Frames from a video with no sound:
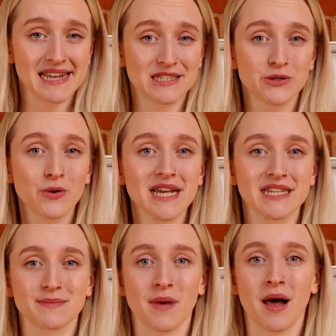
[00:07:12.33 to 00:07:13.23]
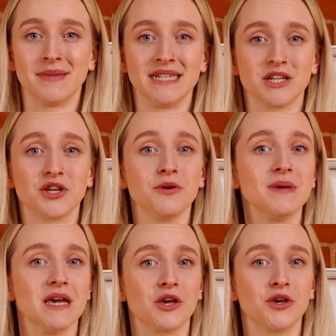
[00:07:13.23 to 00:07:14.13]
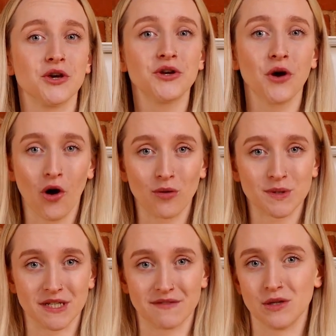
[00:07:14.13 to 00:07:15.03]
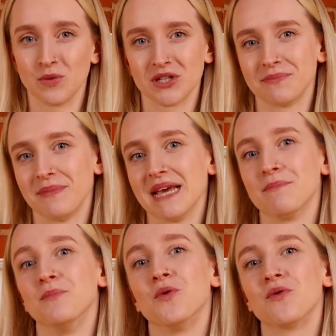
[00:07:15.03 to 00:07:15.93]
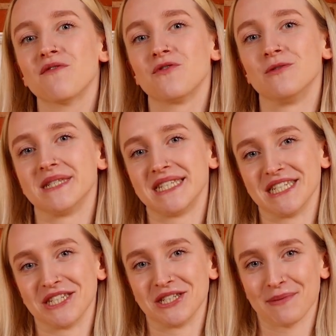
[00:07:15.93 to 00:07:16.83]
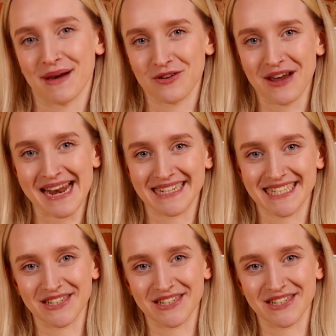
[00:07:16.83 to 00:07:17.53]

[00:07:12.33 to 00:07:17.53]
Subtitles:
Installing a smart meter could be a good option if you want to make more informed decisions about your energy